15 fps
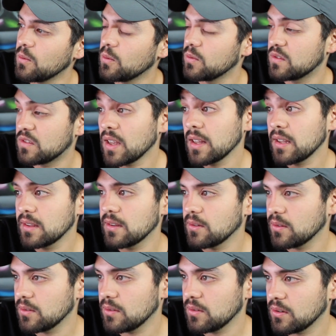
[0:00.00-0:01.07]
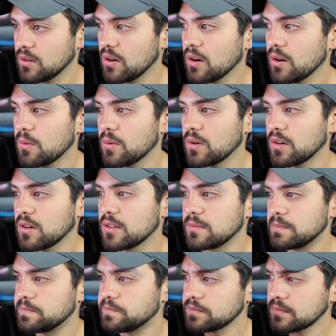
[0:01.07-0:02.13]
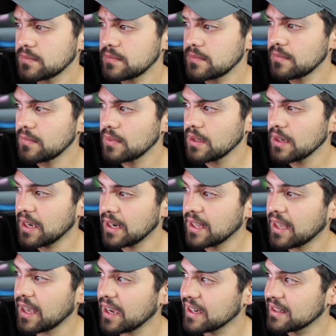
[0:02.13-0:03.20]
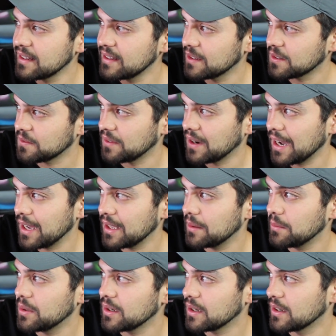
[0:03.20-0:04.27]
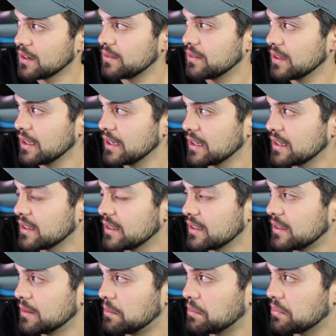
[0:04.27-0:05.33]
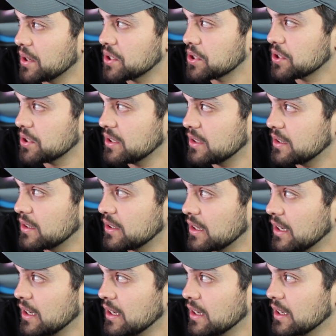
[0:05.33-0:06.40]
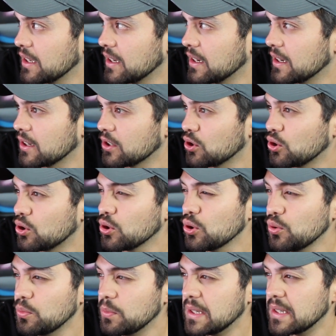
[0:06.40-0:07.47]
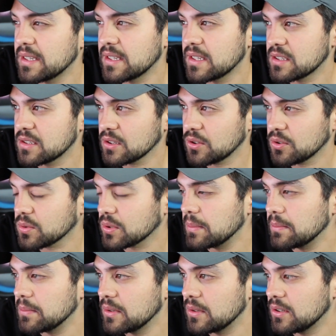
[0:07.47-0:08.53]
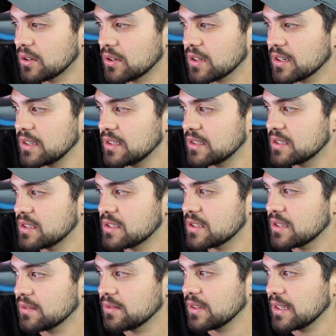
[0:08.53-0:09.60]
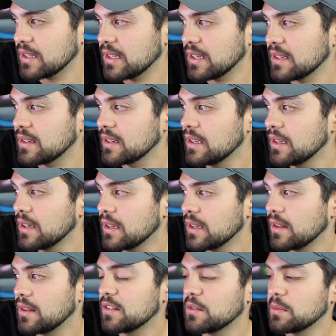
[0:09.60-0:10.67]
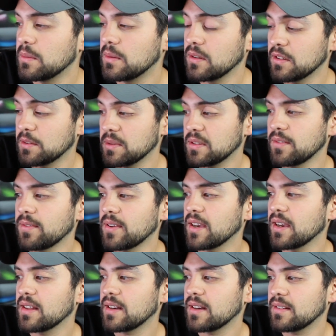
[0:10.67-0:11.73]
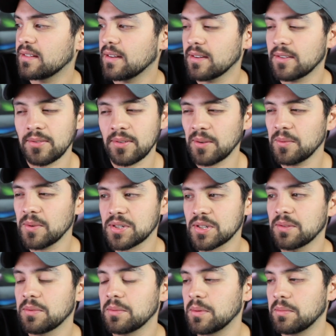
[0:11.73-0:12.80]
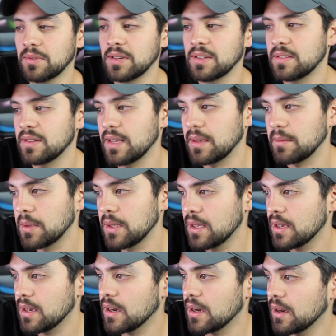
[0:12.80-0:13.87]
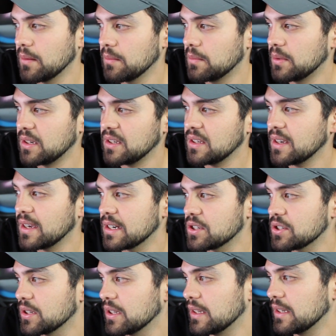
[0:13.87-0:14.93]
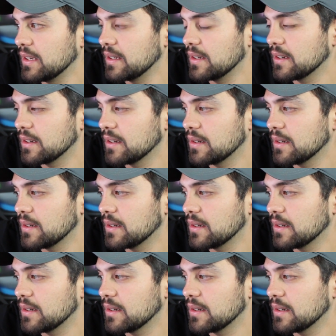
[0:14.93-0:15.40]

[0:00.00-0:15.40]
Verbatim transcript: selling their artwork, and it had this vibe of like depression, gloominess, grim darkness, and stuff like that. The specific guy that I talked to, I wish I remembered his name, but he actually,